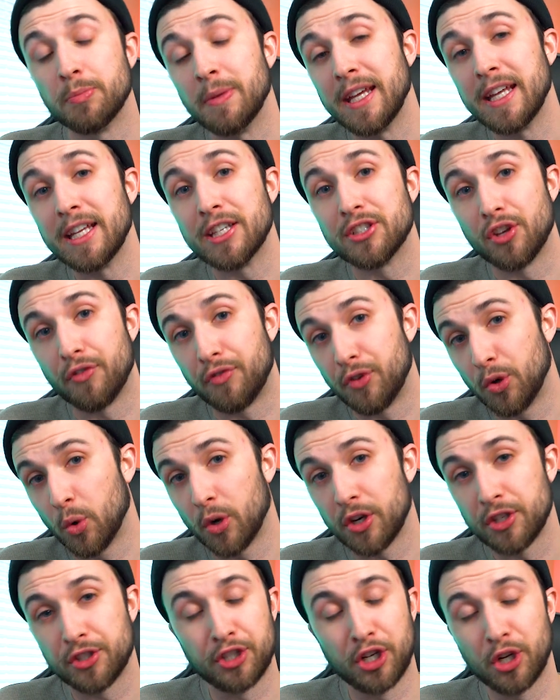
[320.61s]
means if you
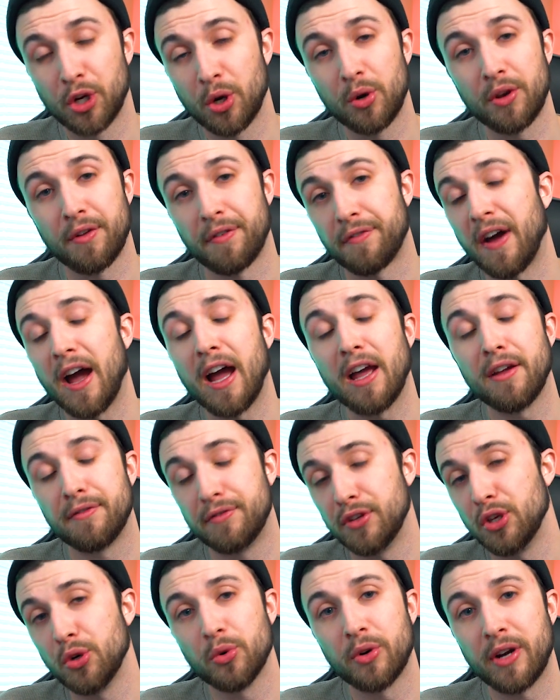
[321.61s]
are 0 to 5
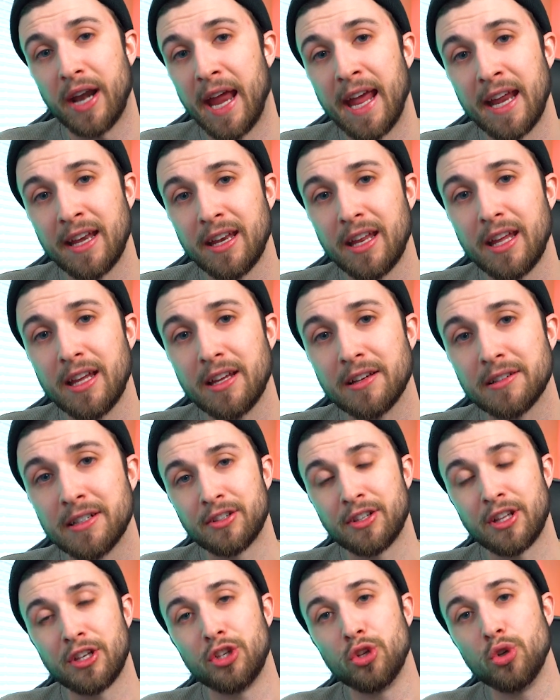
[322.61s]
viewer Andy,
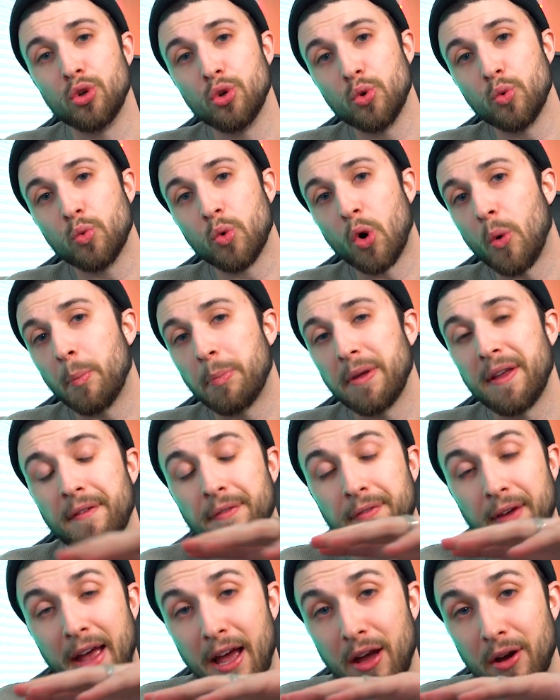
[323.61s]
then you won't be
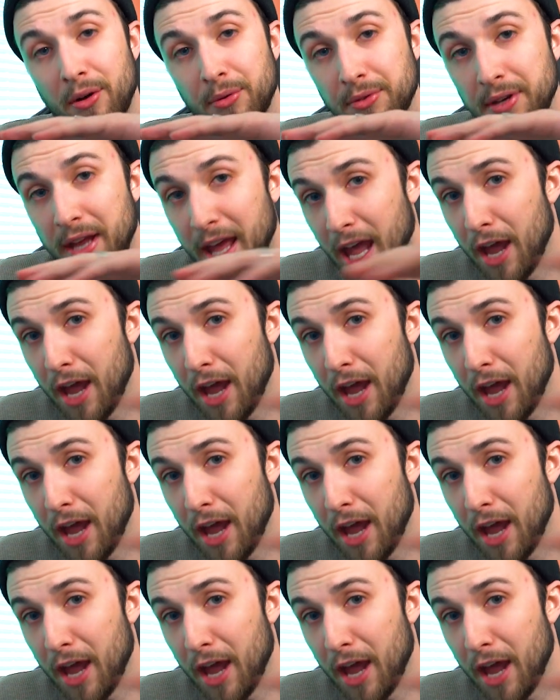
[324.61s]
found